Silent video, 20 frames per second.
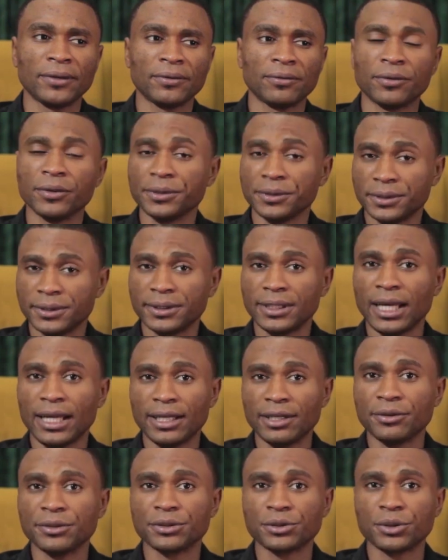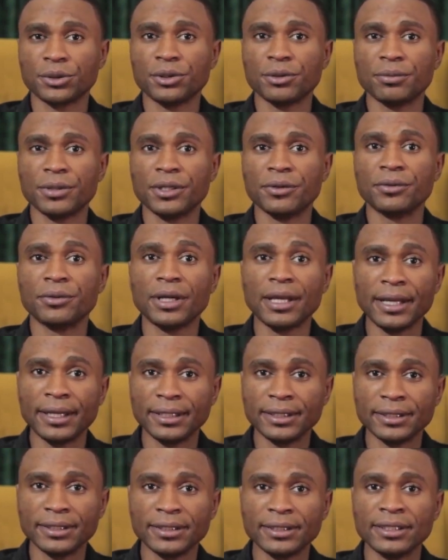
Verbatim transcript: was that there was going to be rain